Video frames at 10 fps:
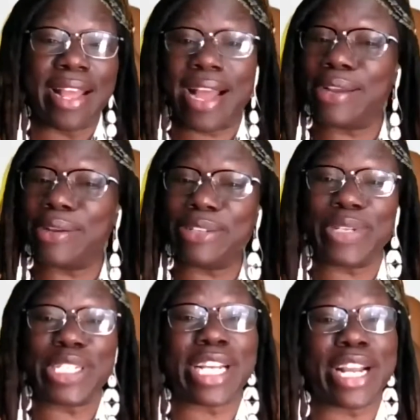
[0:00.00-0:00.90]
I only
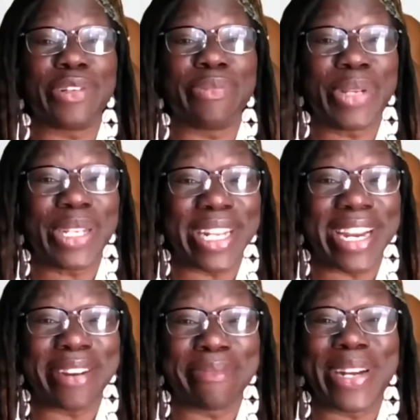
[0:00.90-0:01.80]
wish I could be
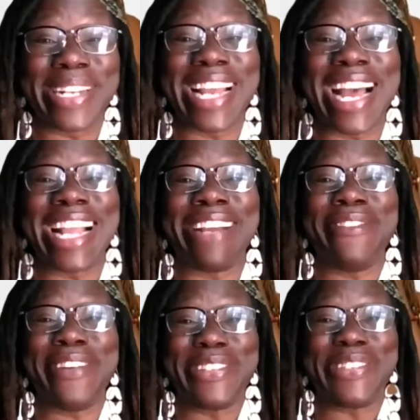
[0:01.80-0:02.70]
there, but I
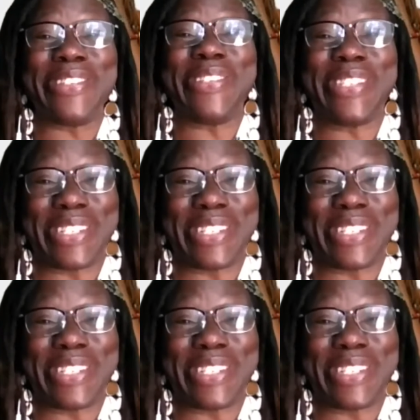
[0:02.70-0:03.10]
want to use this